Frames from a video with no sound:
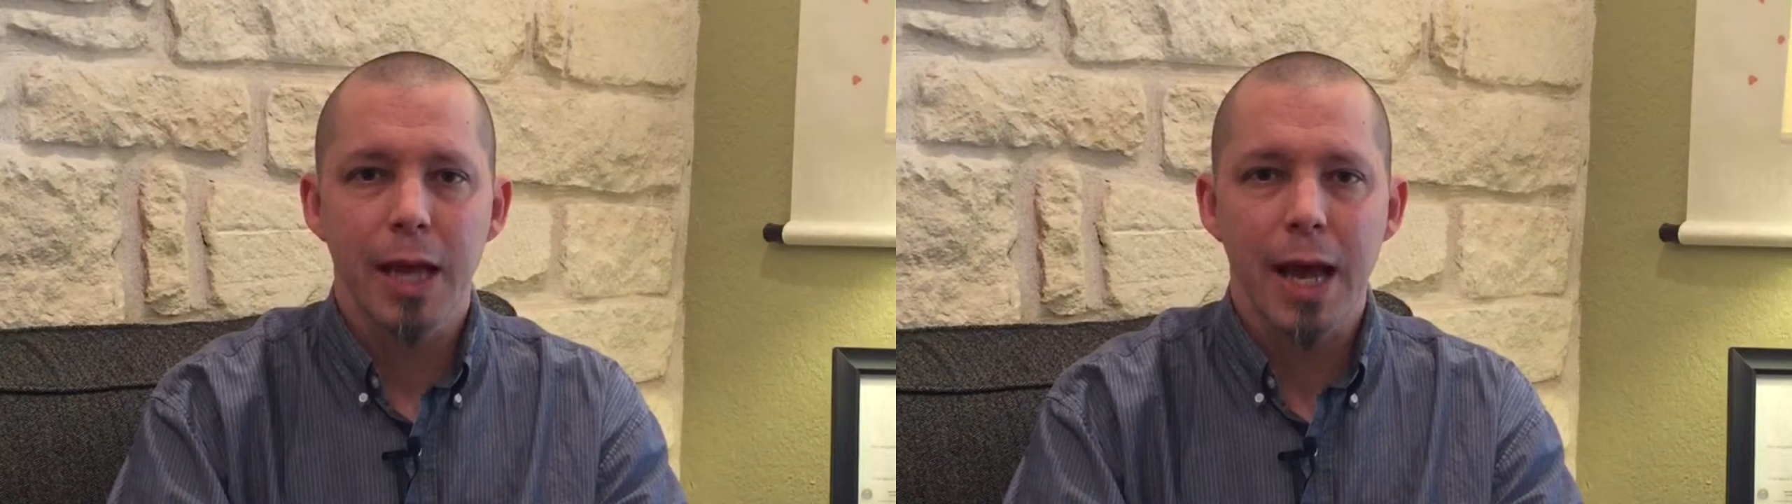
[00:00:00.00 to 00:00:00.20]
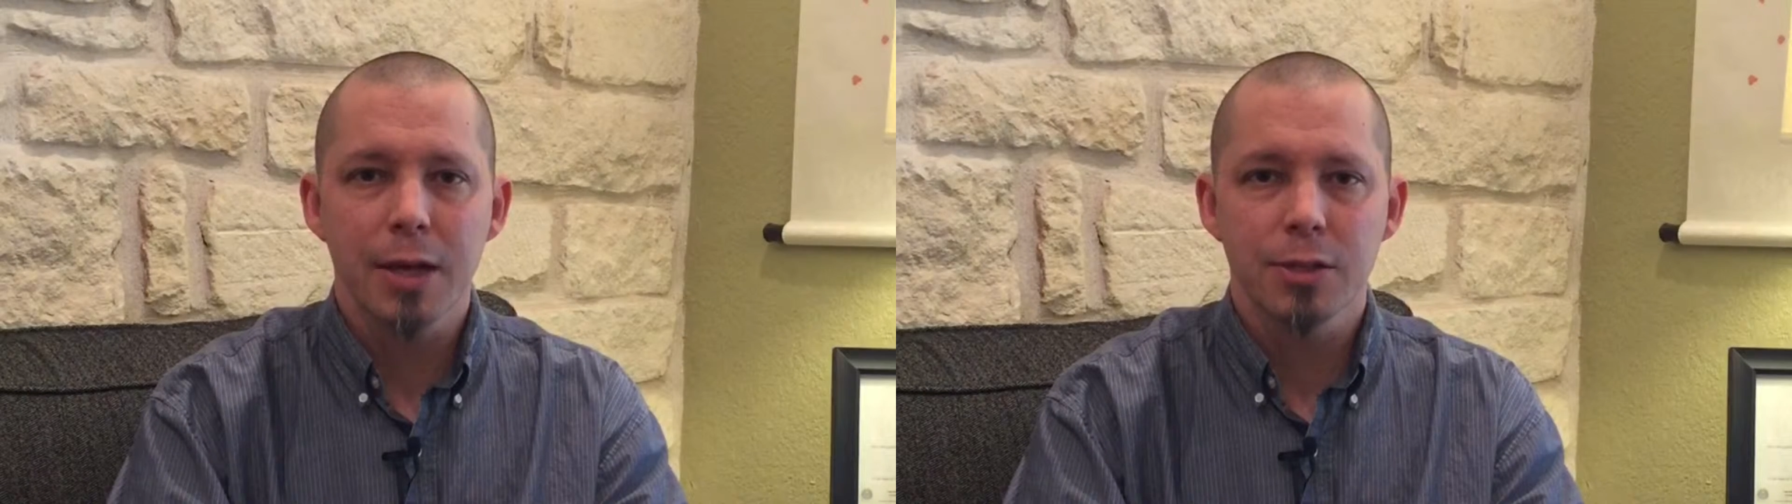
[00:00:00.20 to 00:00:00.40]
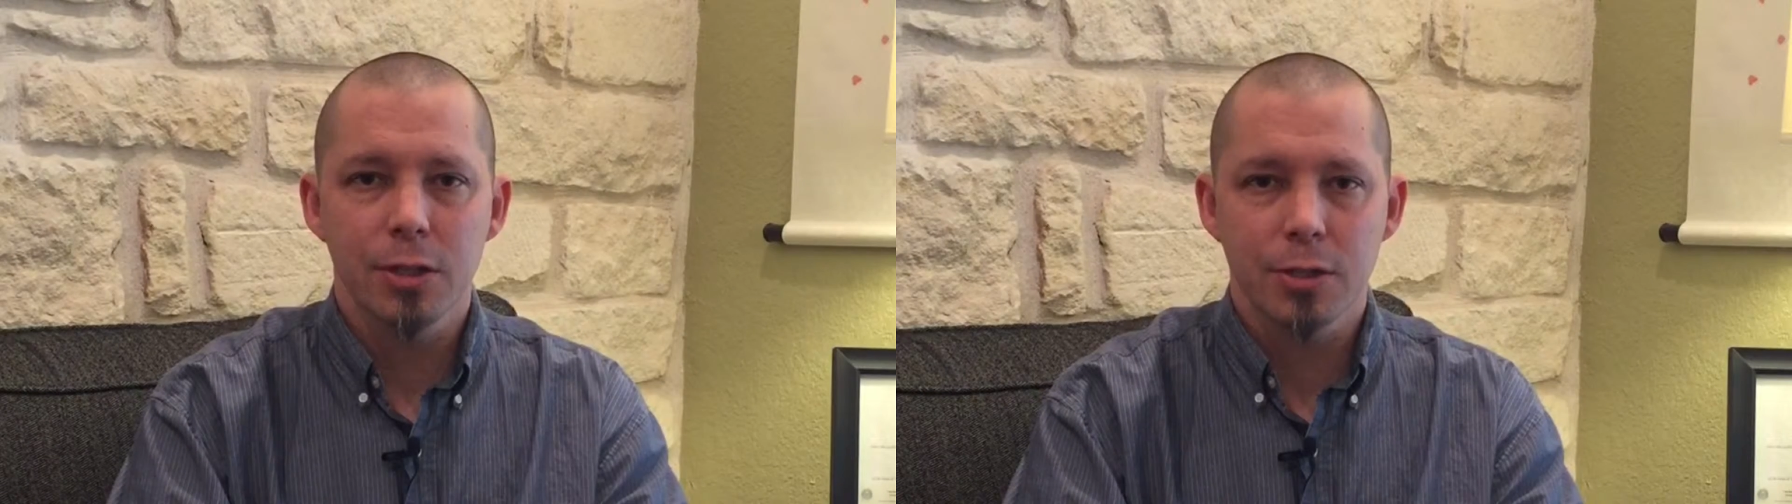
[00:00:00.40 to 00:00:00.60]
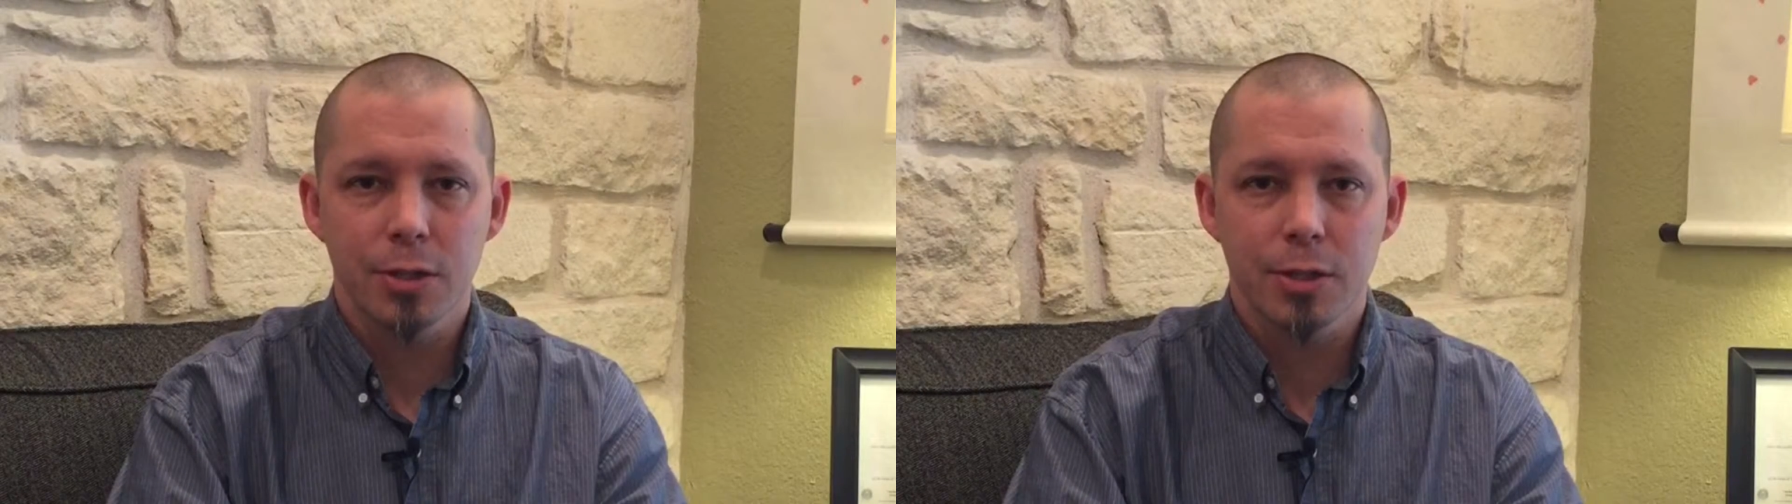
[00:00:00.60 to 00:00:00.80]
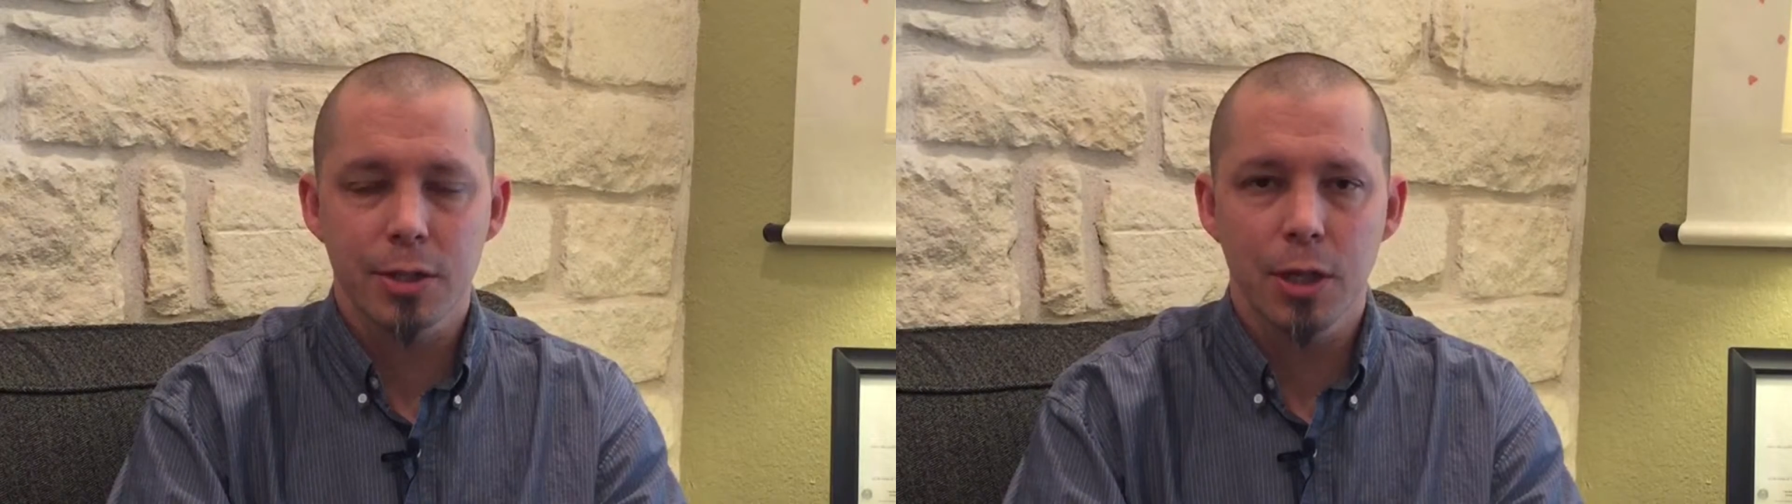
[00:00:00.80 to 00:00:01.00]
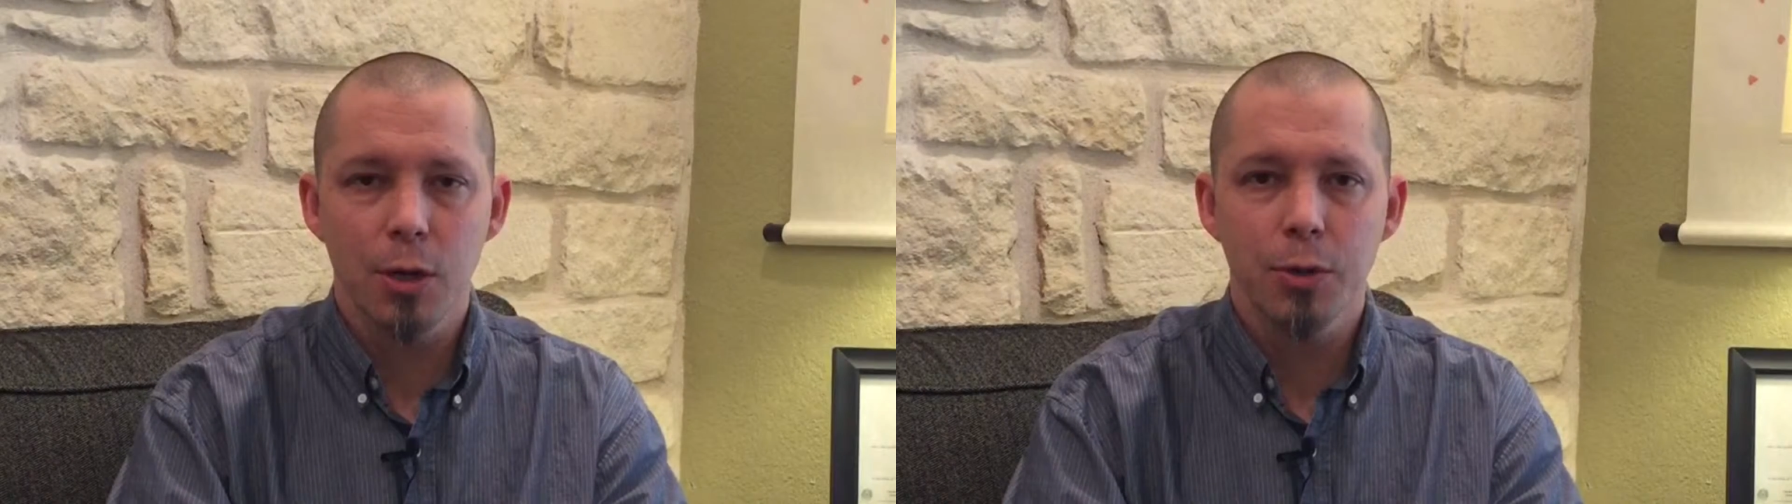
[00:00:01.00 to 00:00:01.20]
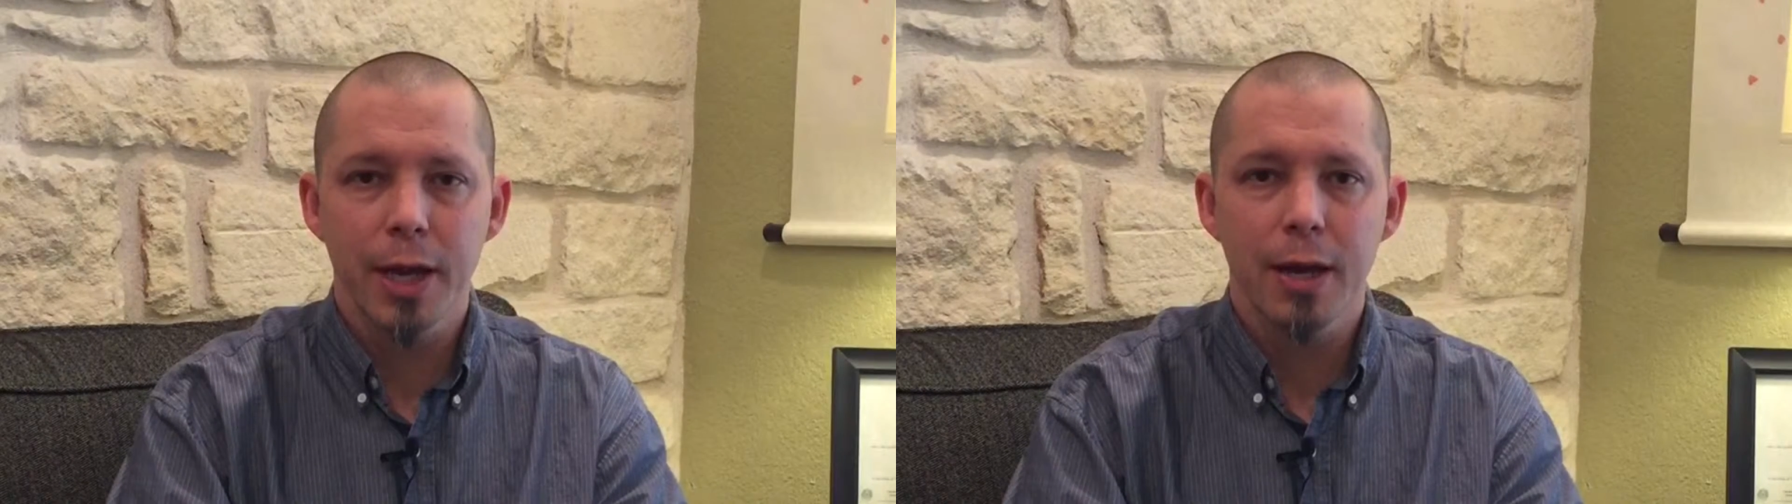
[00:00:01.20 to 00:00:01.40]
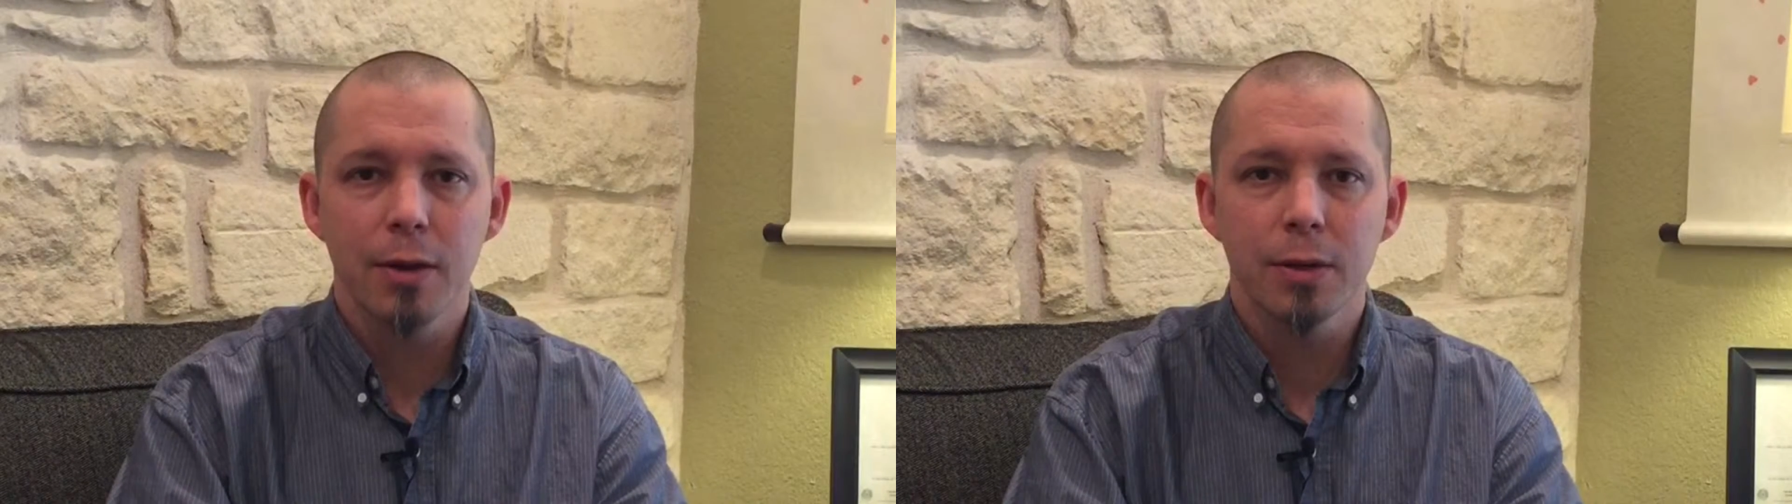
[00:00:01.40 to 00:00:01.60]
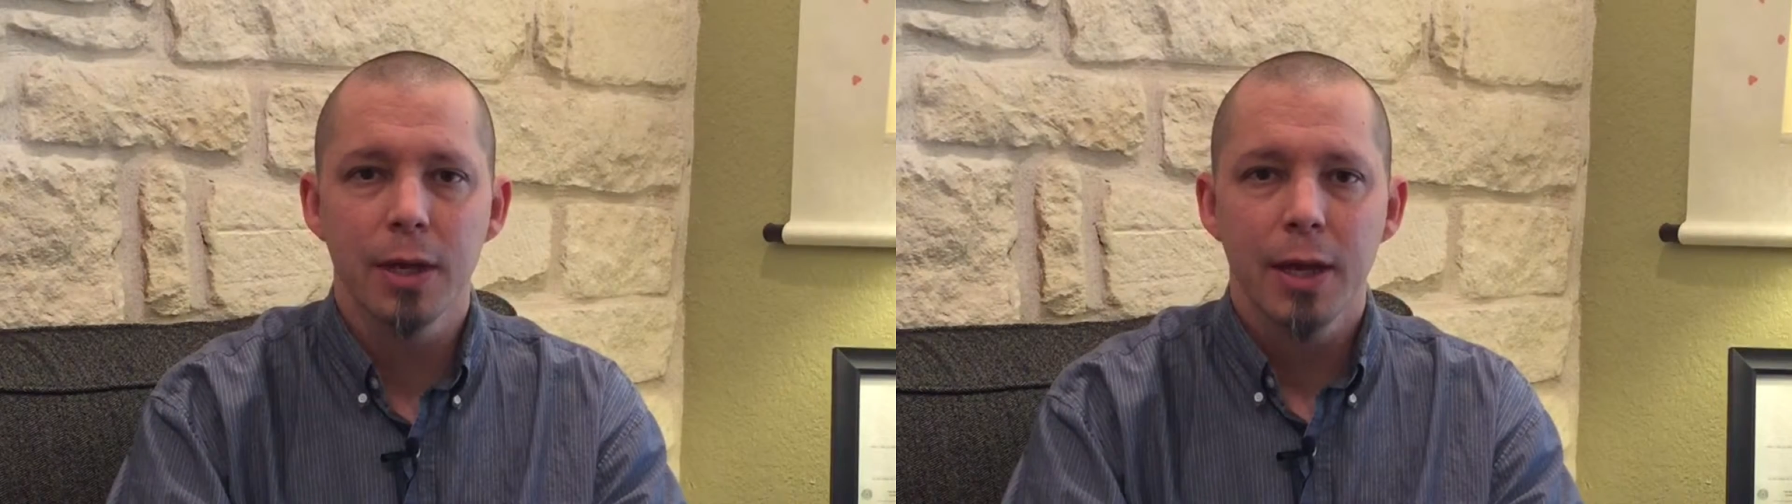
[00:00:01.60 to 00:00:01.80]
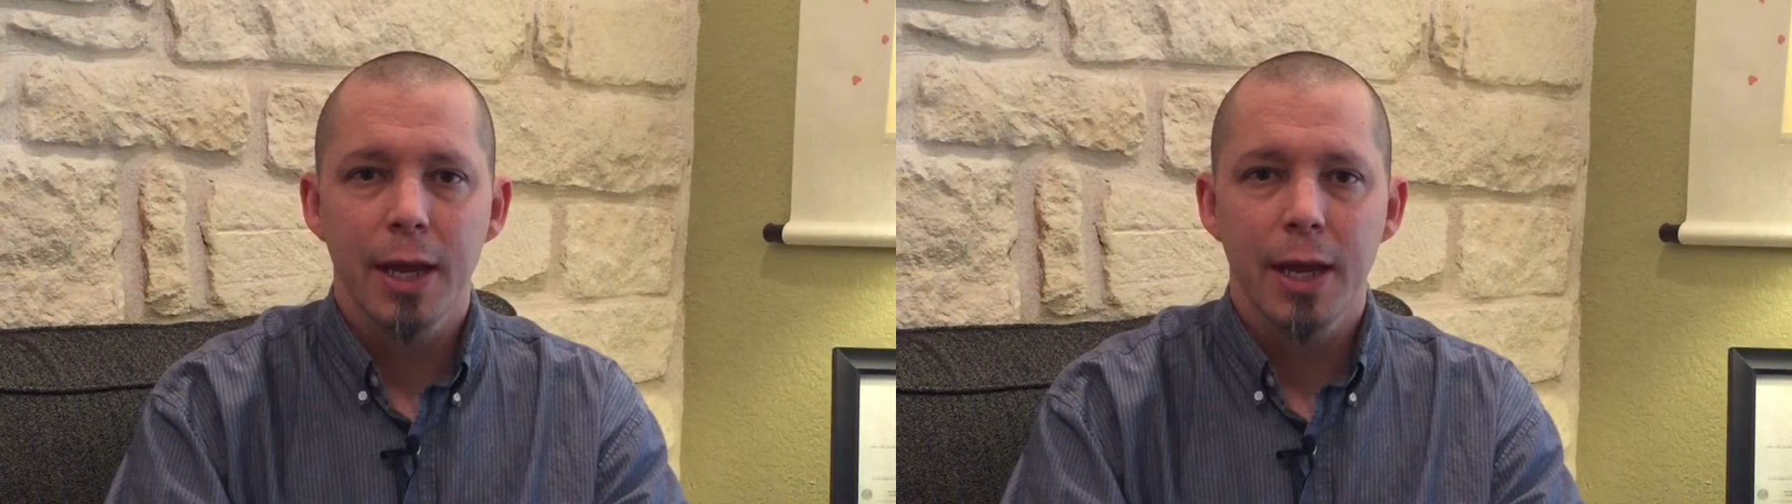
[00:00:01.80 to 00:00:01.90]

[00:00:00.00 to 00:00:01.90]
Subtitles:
that has us slow down